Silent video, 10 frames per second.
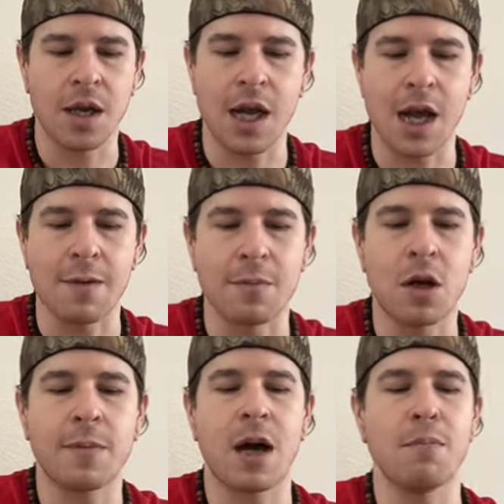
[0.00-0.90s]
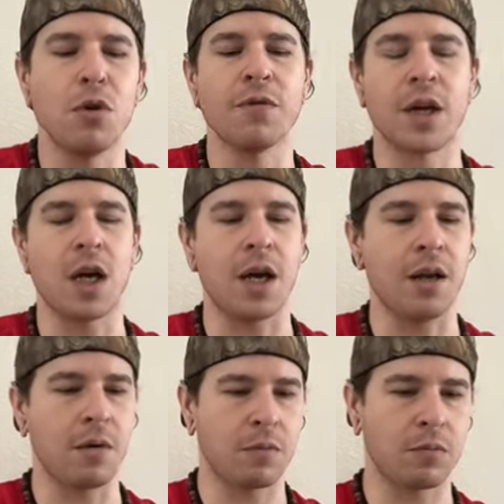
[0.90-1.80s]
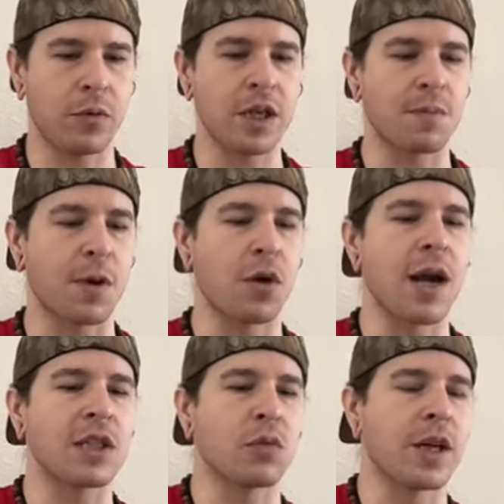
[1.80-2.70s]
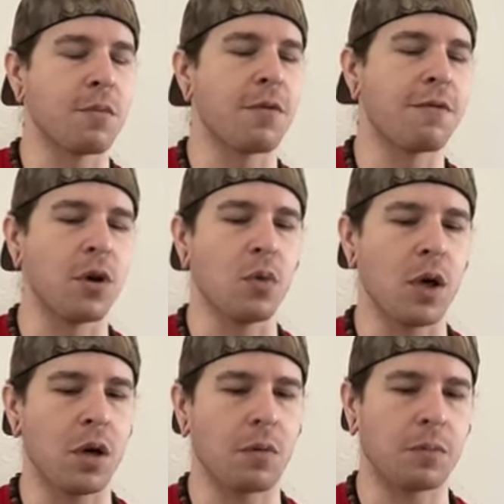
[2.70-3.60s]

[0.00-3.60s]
and I'm all about moving on, wanting to progress, wanting to move forward.